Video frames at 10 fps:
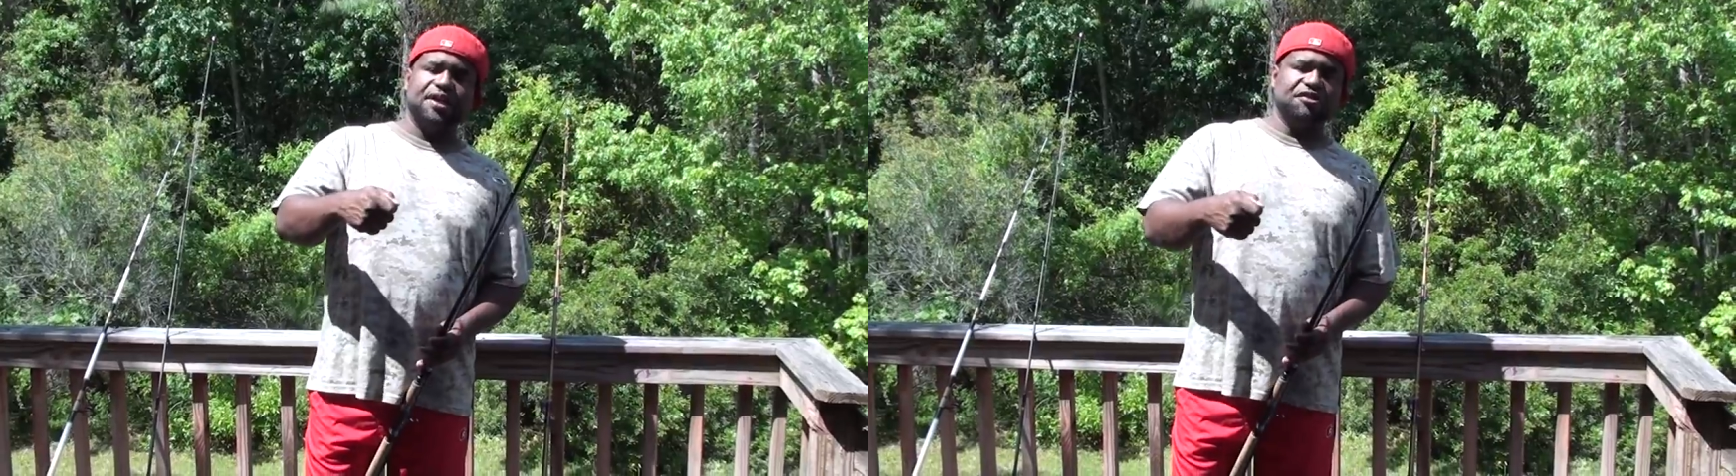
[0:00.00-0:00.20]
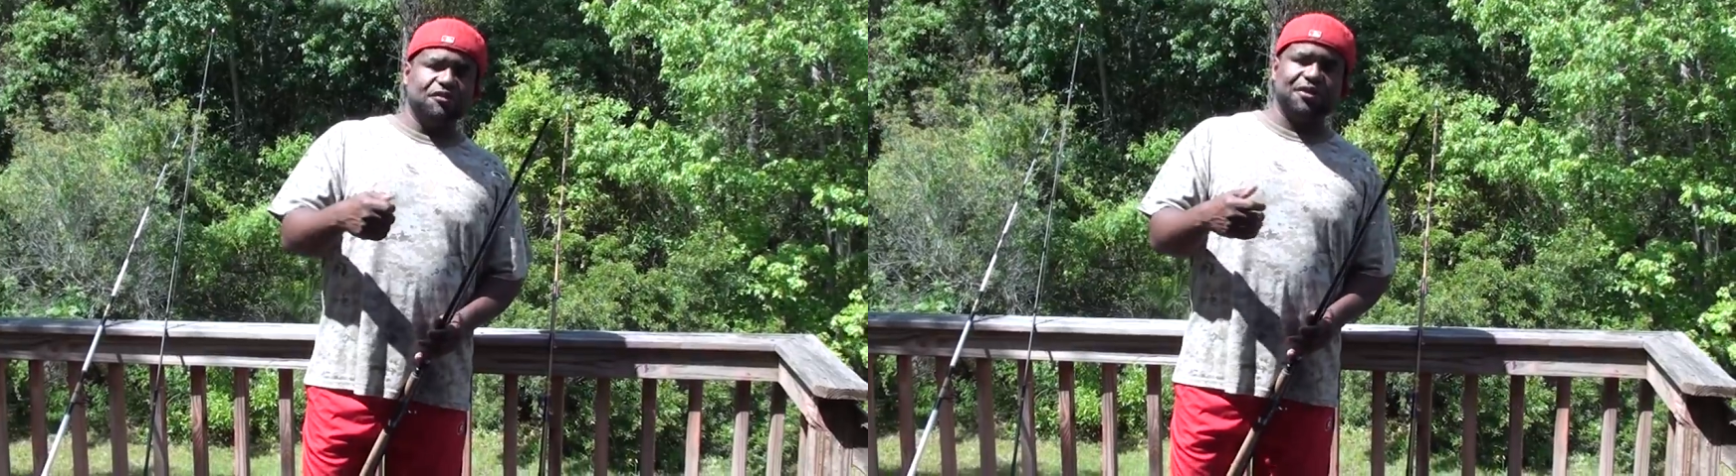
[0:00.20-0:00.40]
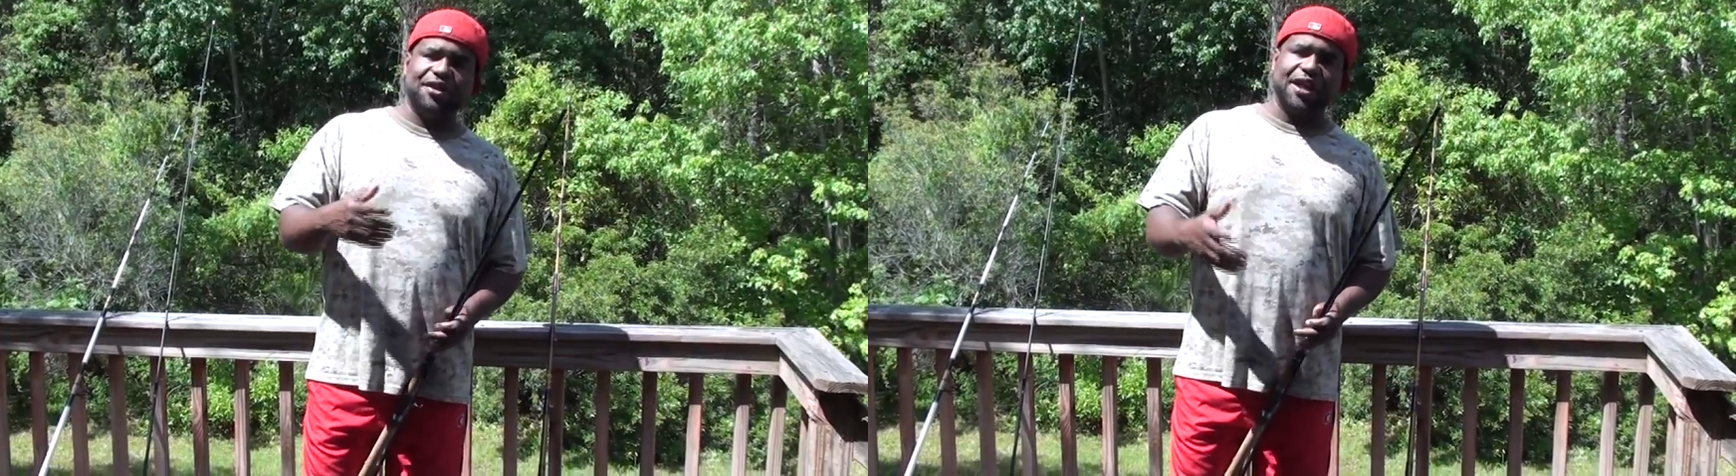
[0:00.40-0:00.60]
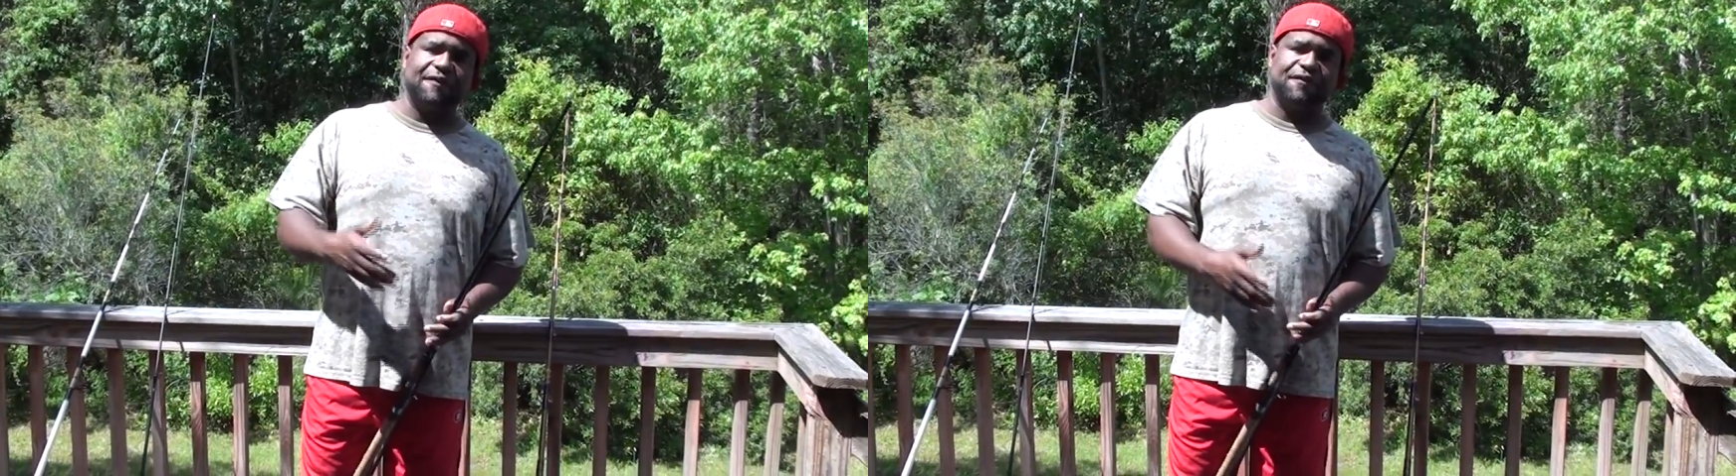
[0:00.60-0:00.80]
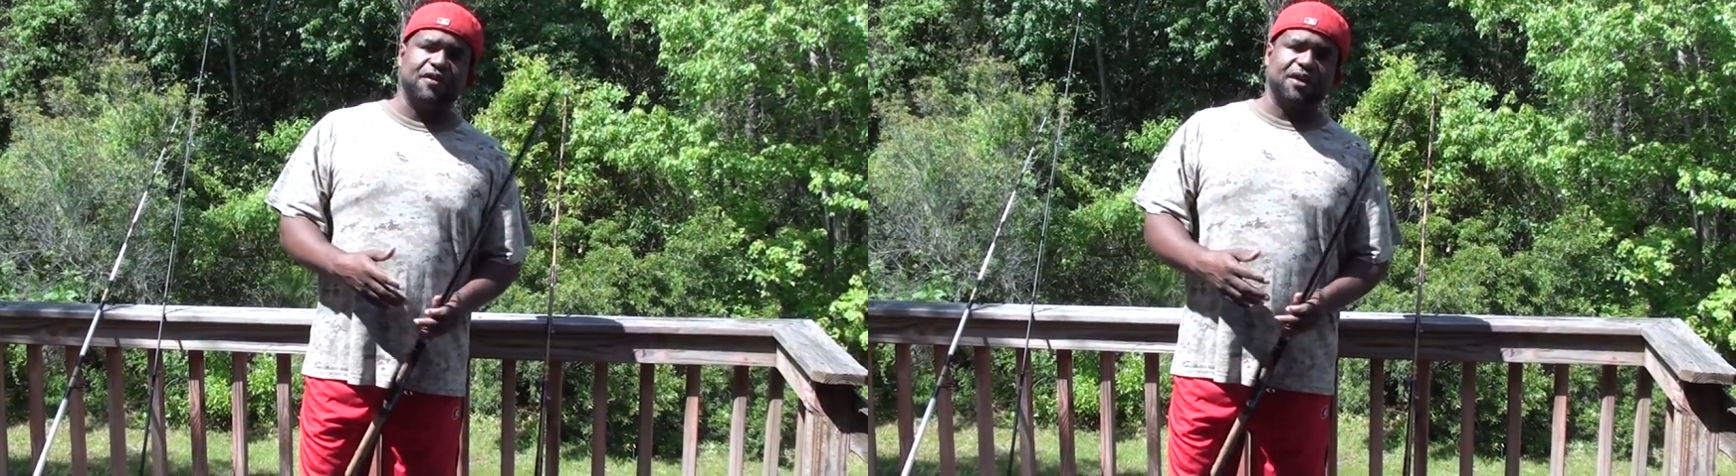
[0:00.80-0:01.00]
you really can't
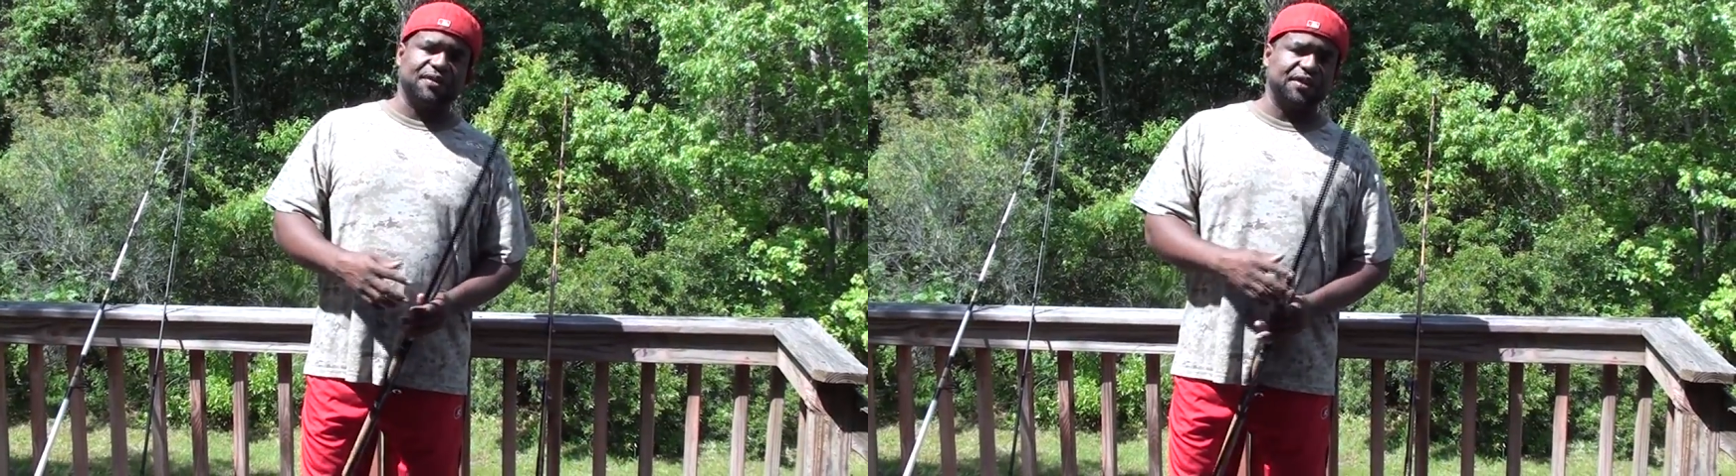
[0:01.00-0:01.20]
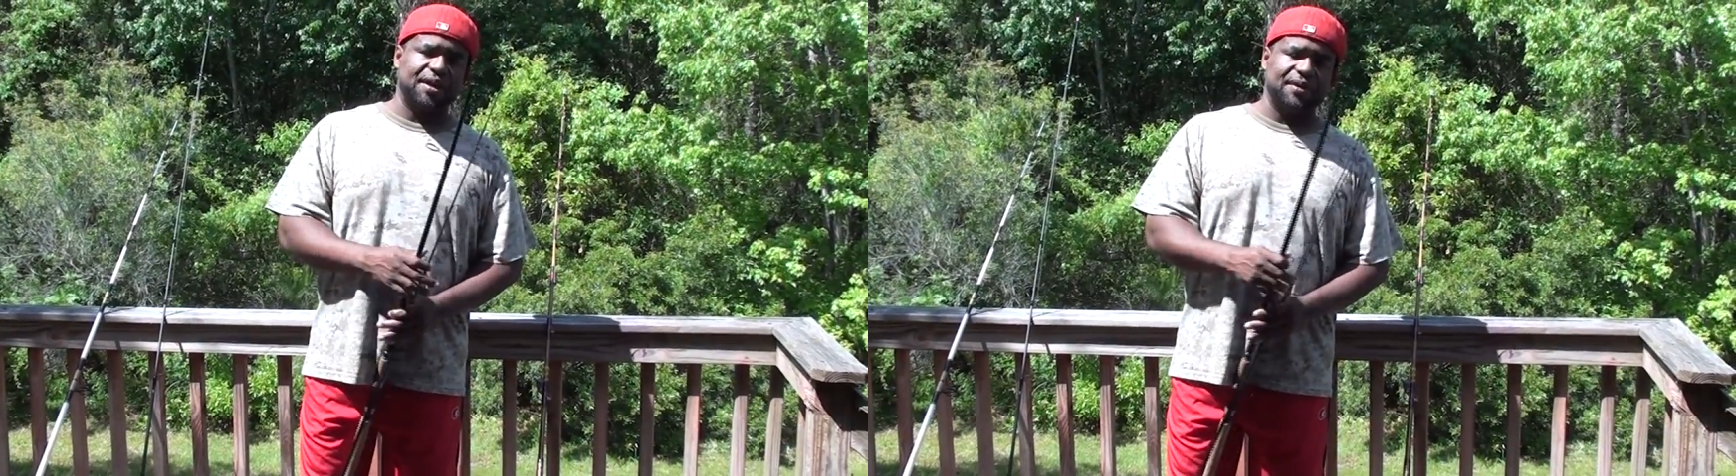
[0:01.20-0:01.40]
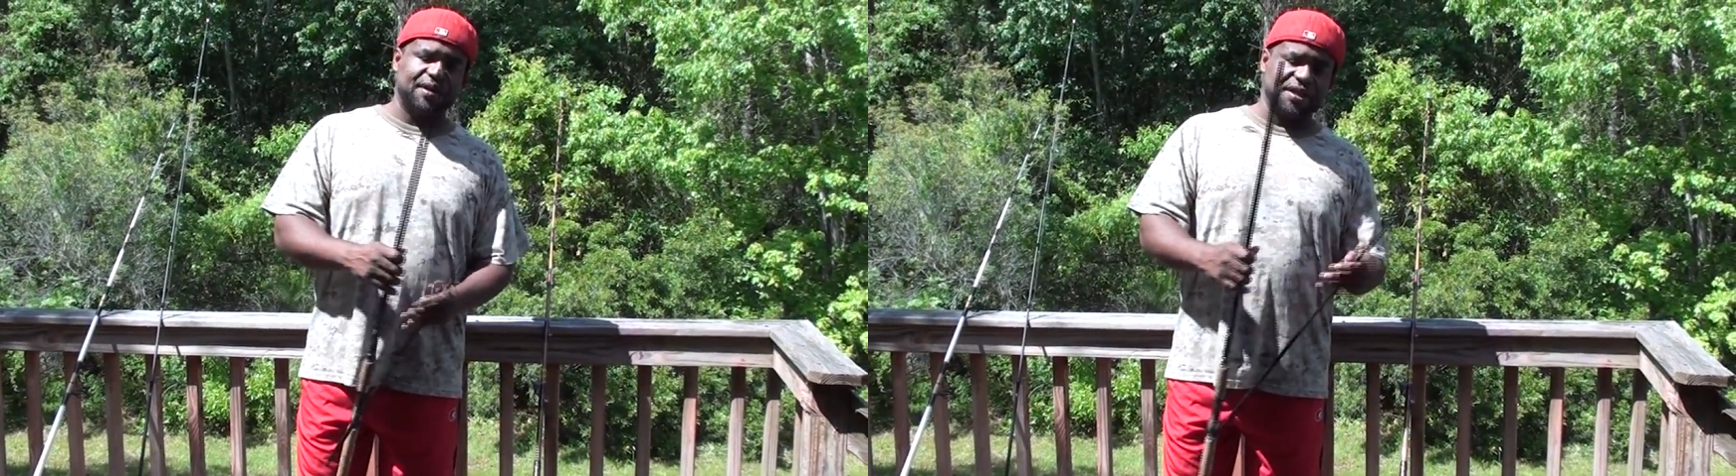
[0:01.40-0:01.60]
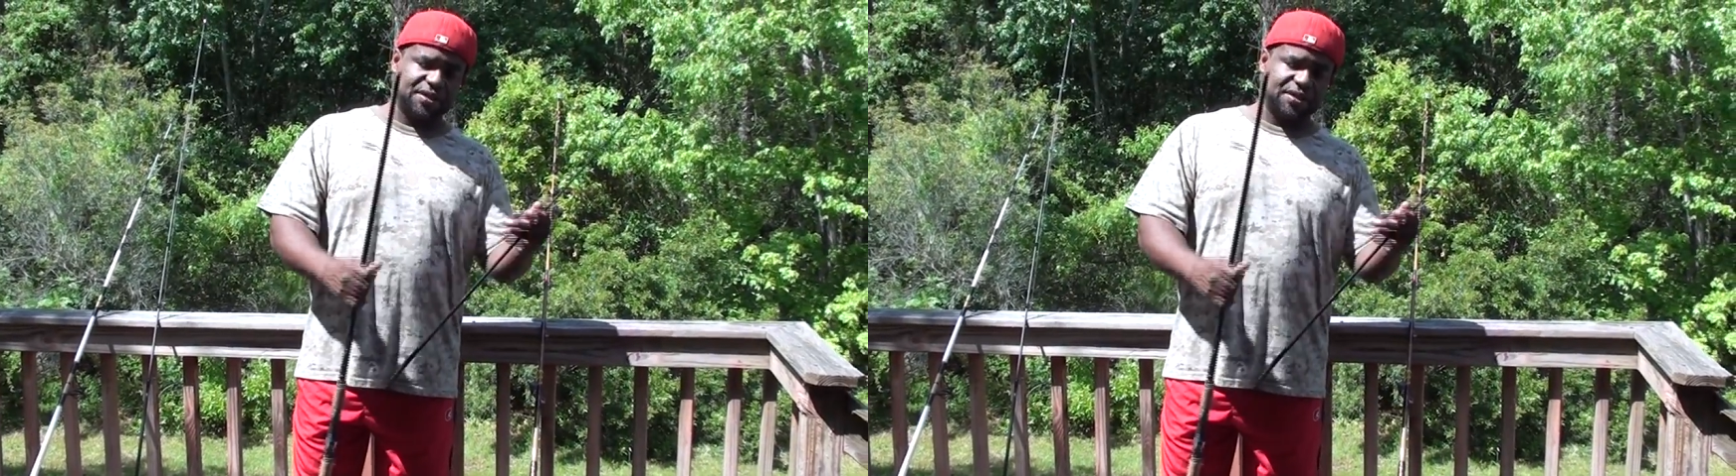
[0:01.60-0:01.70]
feel everything because